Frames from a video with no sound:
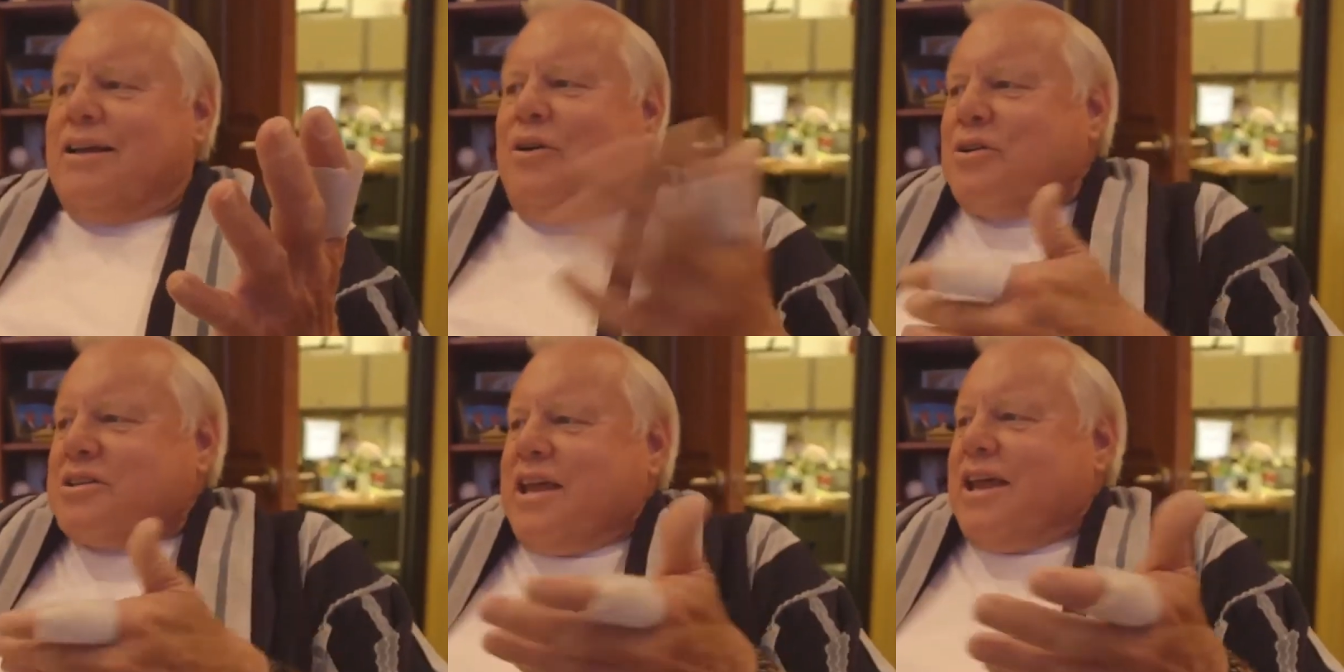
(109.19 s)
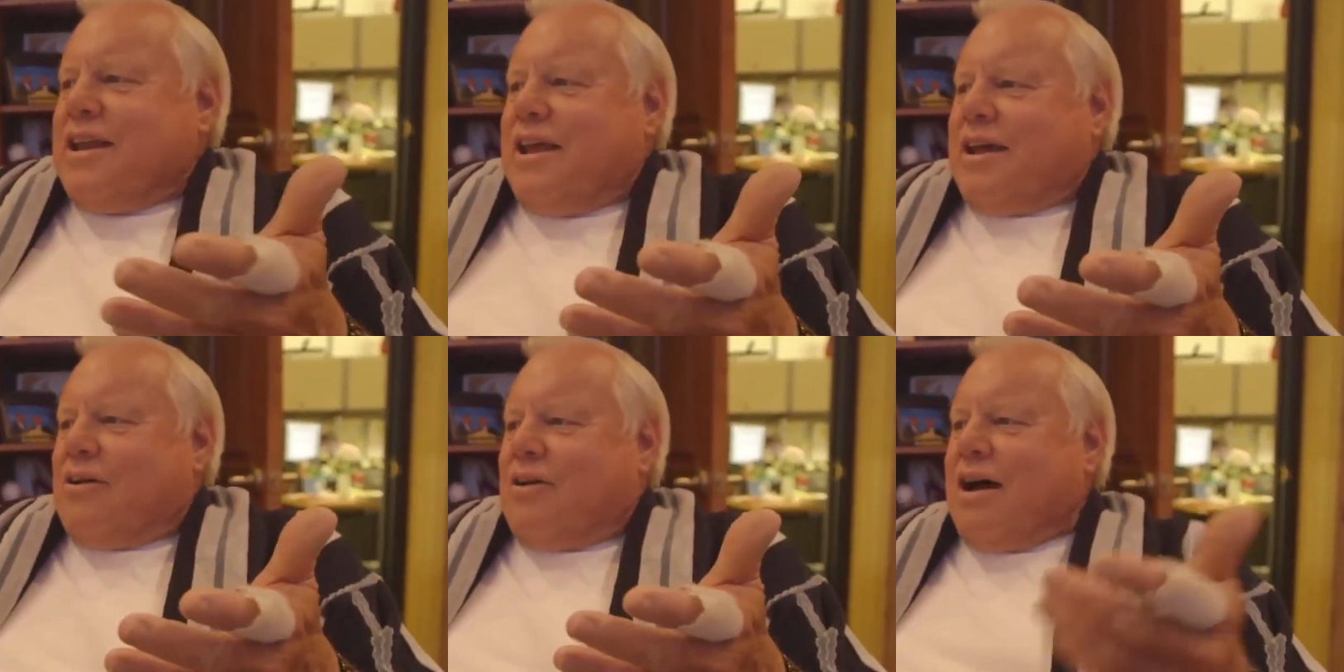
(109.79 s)
you're San
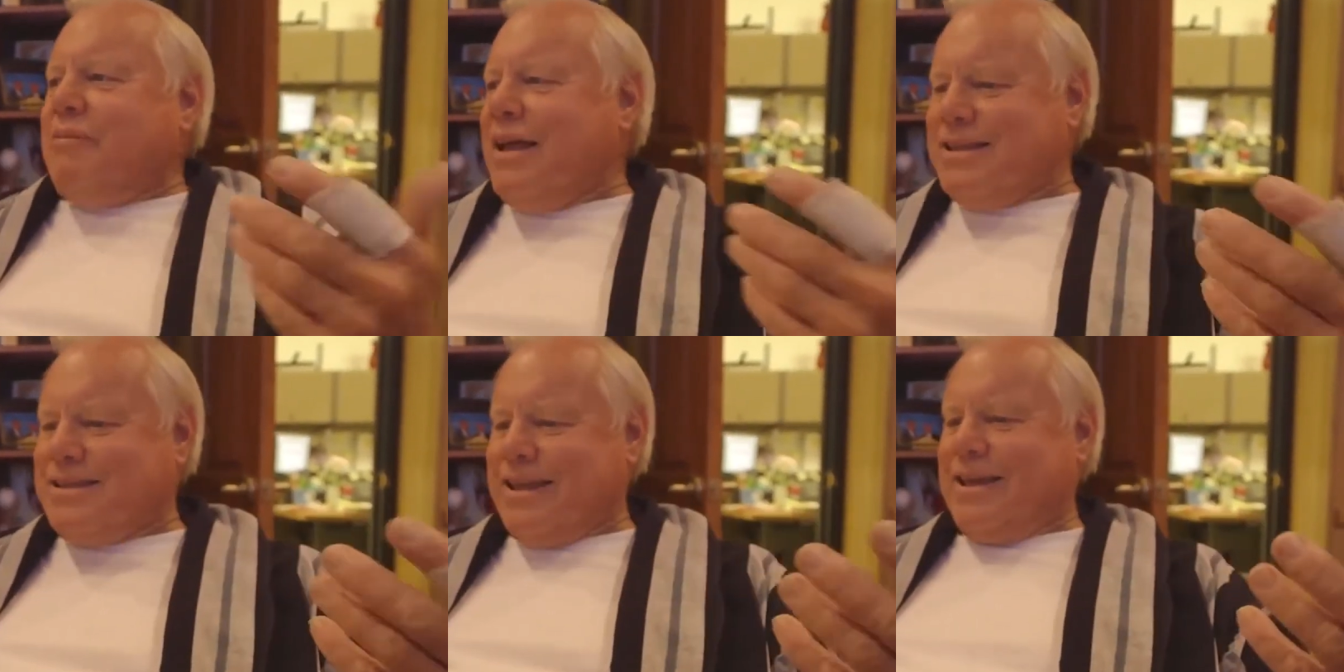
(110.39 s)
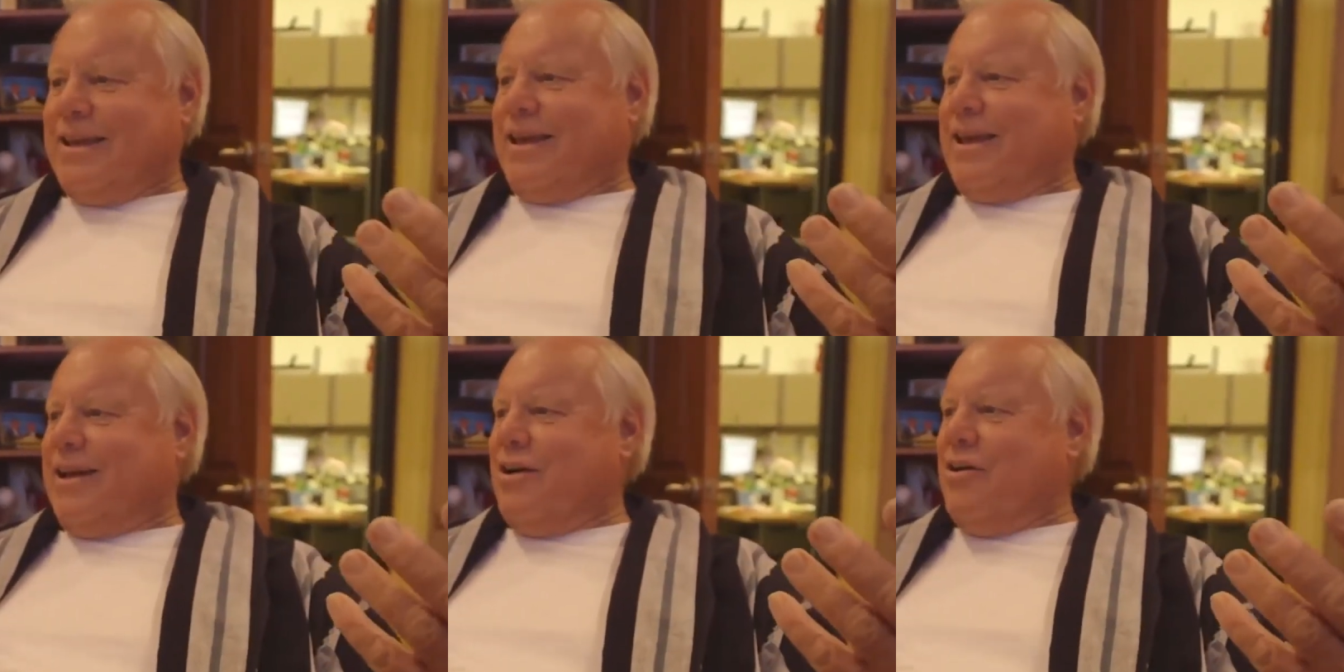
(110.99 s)
Diego. I'm not San
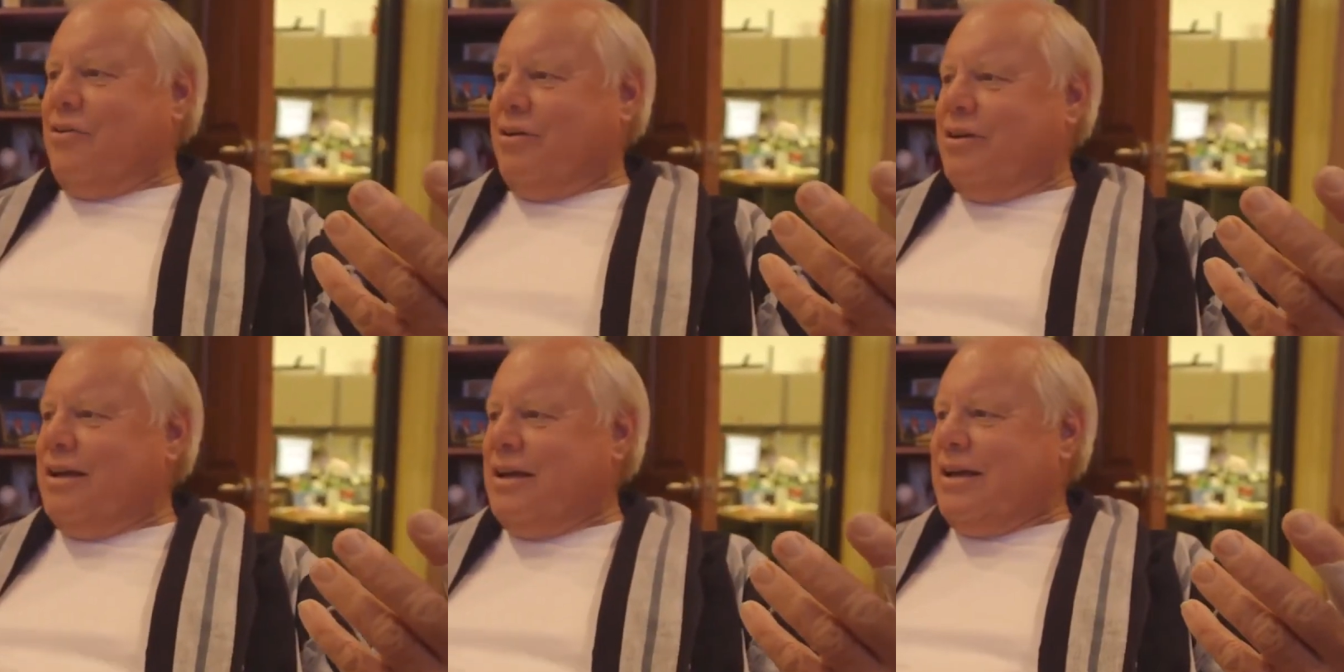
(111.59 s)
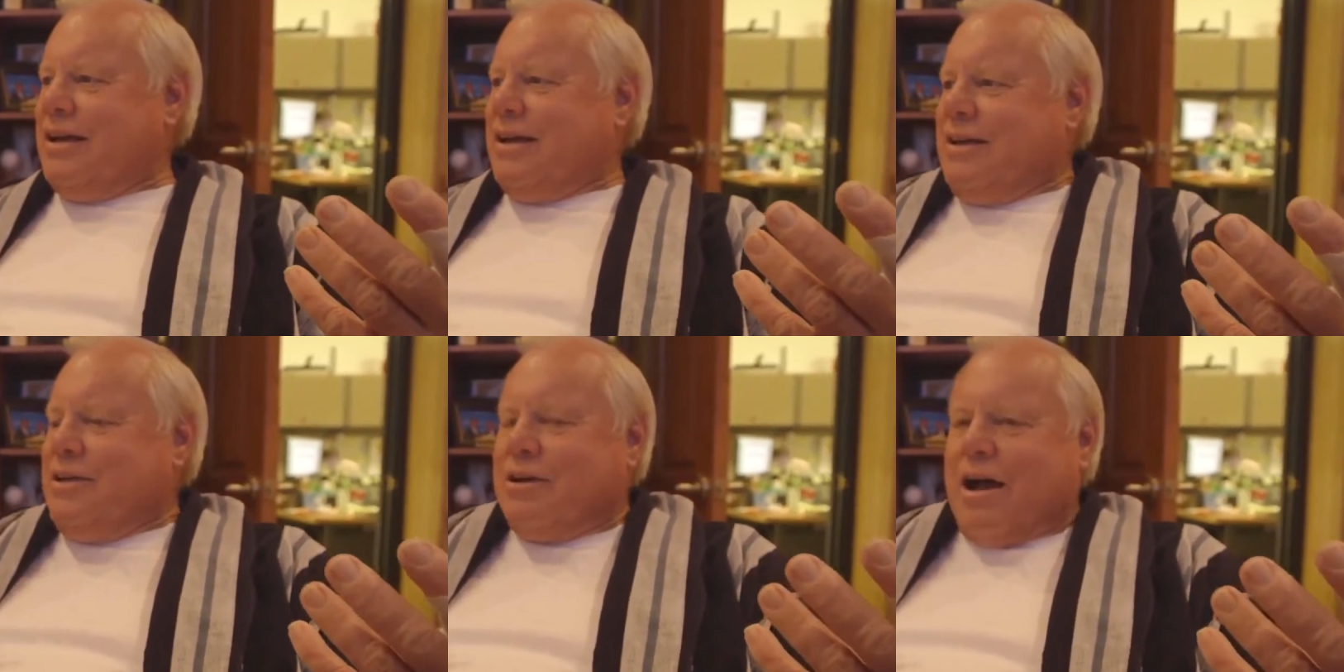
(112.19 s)
Diego.
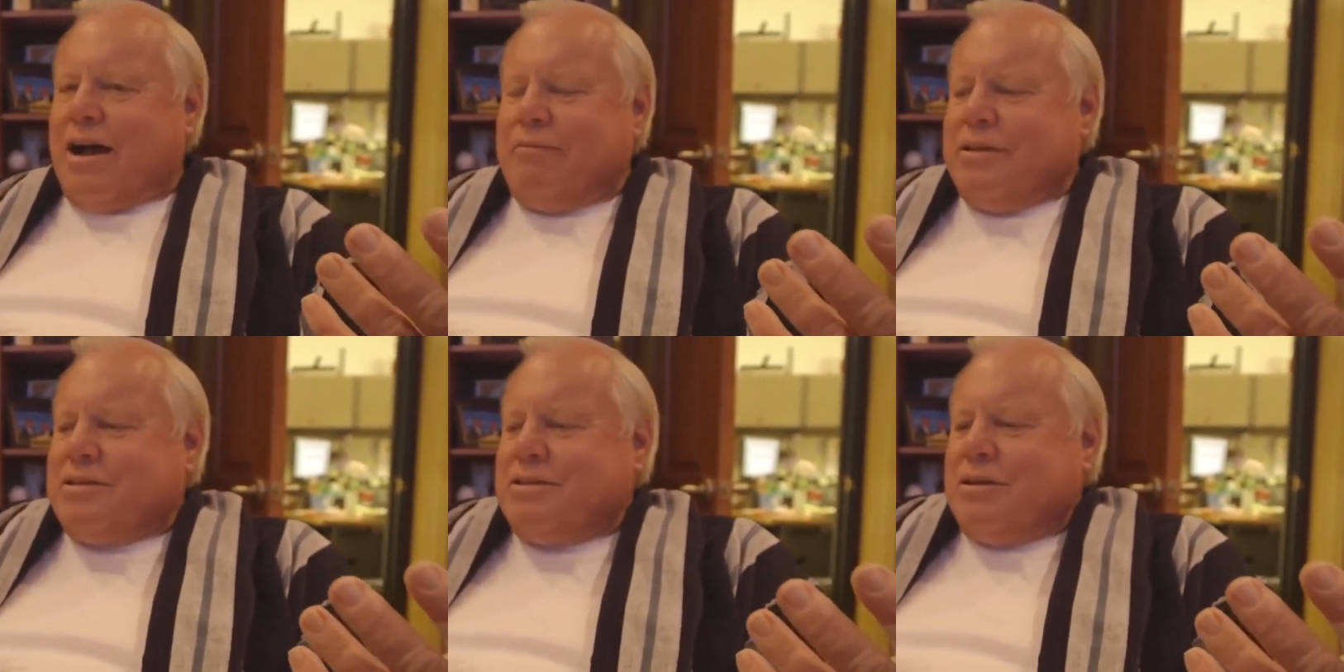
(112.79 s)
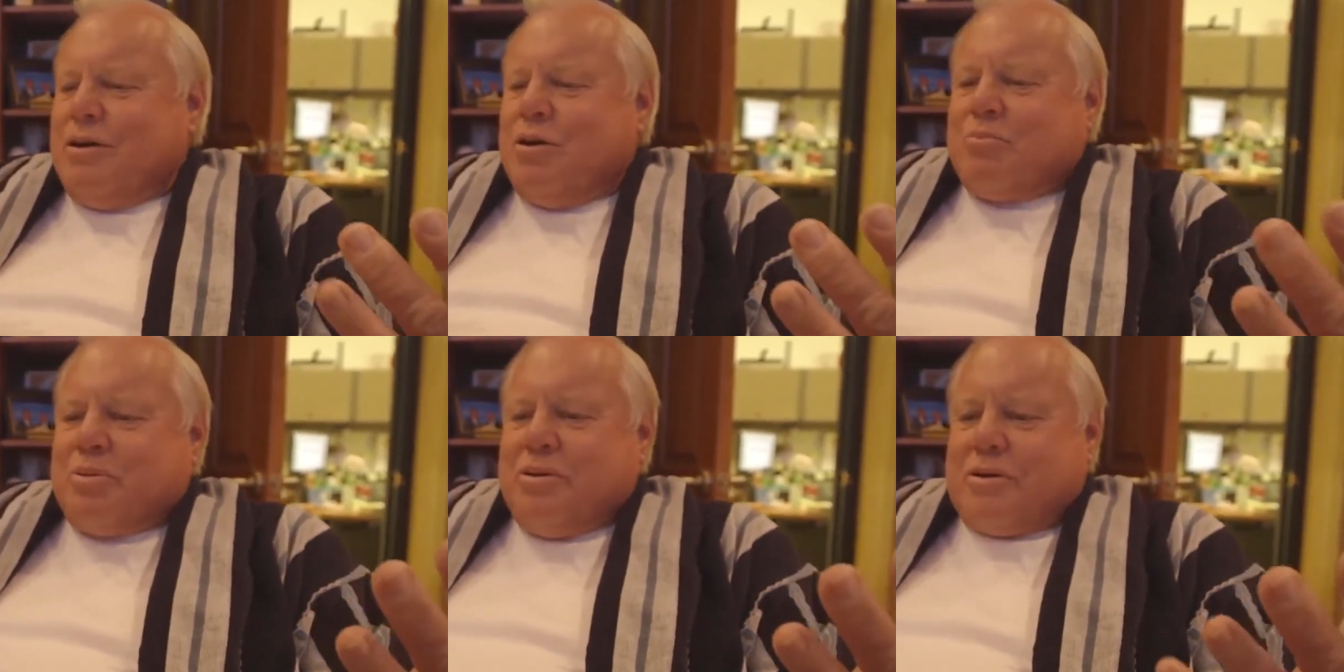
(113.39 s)
I'm the
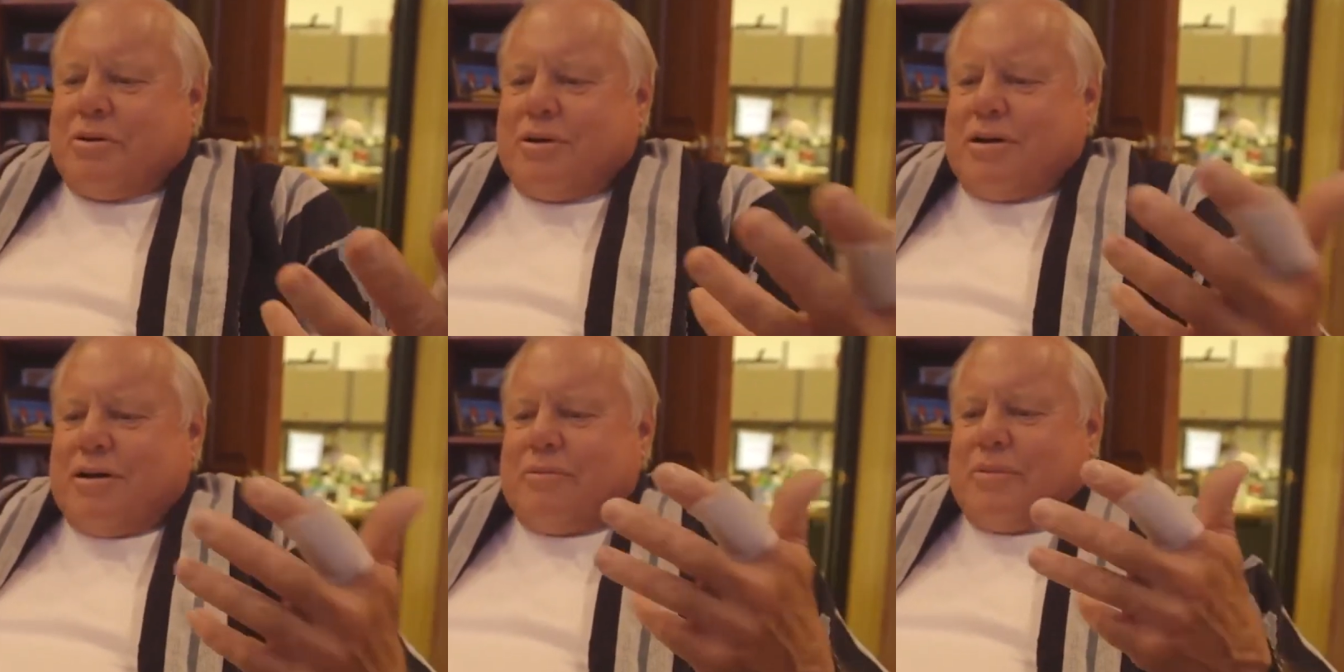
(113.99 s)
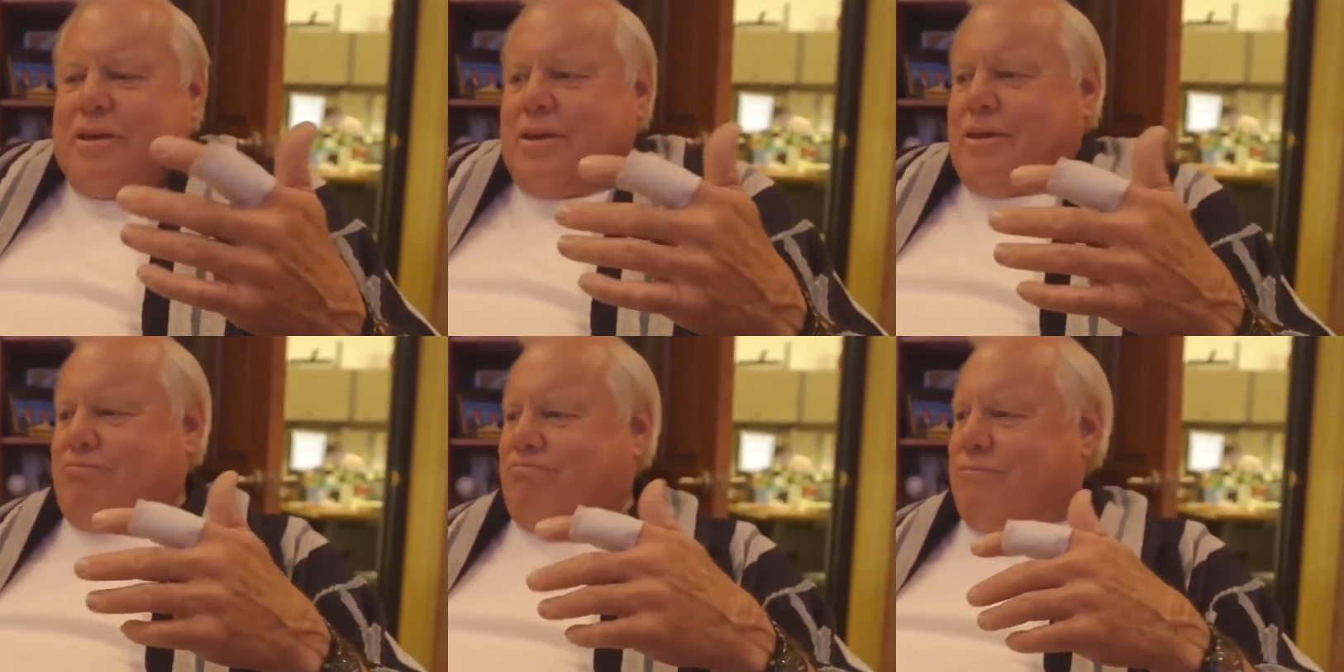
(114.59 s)
soup. You can call me